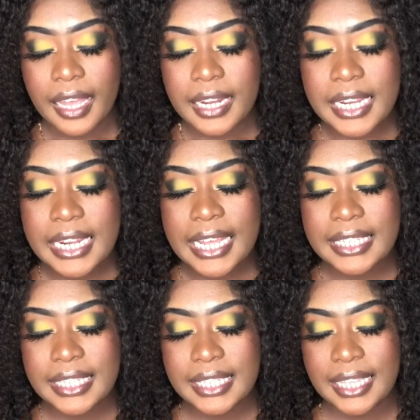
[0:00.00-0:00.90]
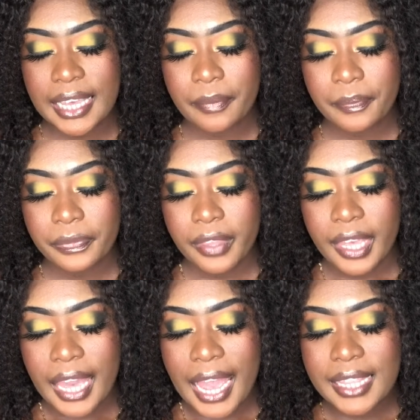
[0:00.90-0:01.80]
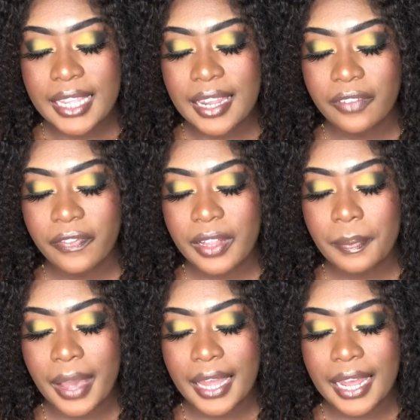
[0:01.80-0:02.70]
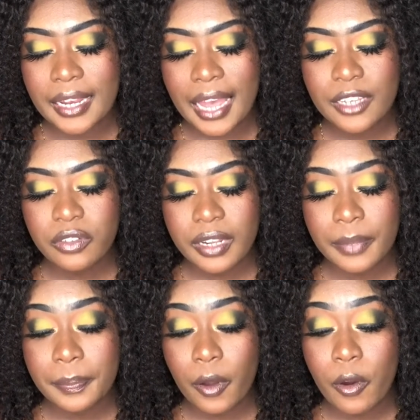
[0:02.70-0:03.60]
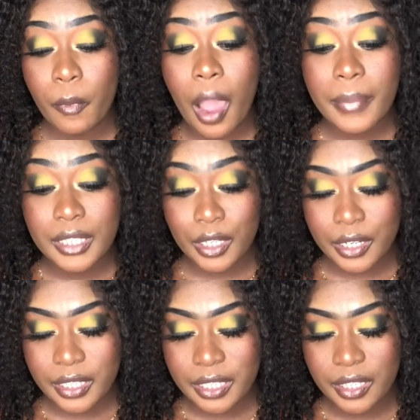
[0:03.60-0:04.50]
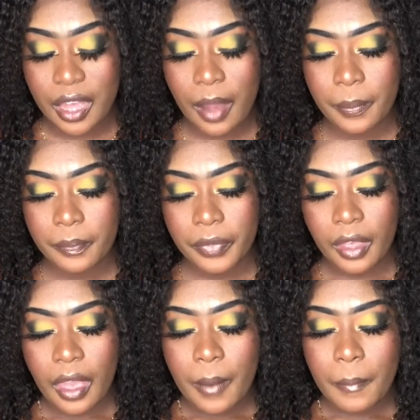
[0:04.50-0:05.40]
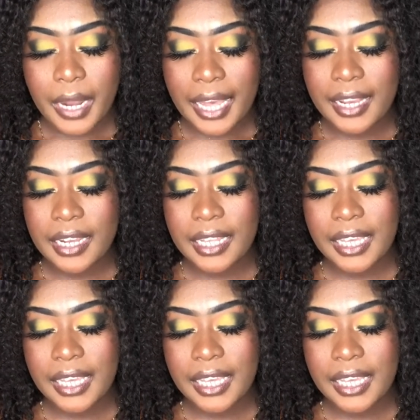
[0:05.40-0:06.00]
Needless to say, I did not feel bad and actually promised her to stop, but I couldn't